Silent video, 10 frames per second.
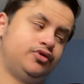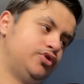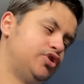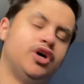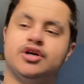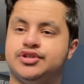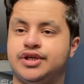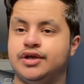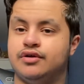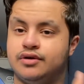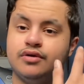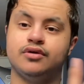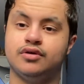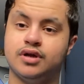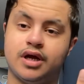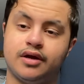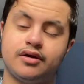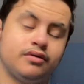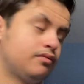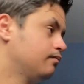charging and
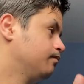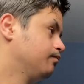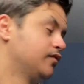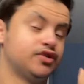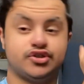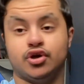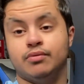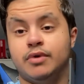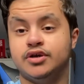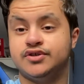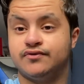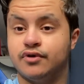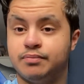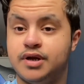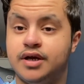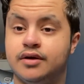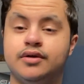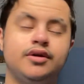like so much for a player,